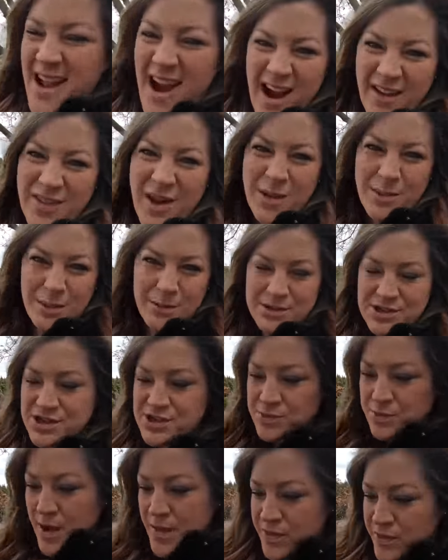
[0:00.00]
I thought we would
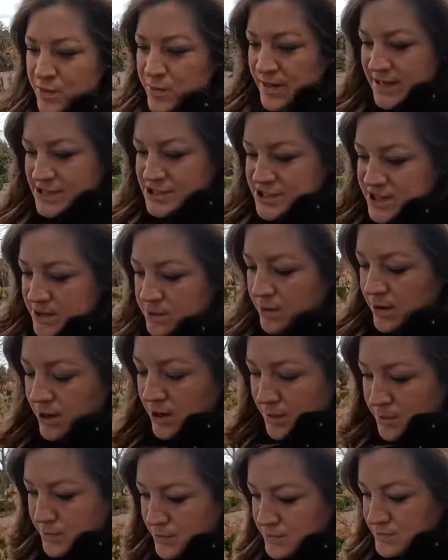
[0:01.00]
just run through each thing we're
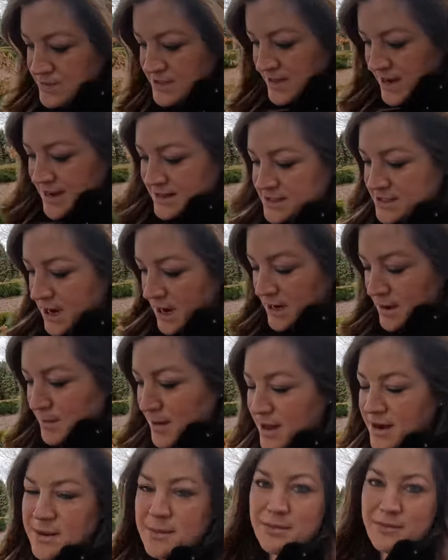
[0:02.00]
going to prune today and talk
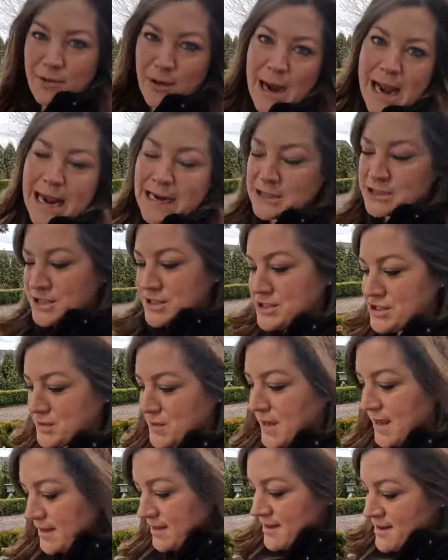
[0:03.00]
about it before I actually
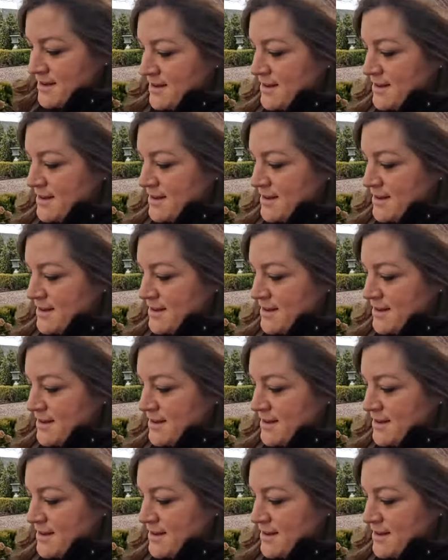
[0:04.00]
do it.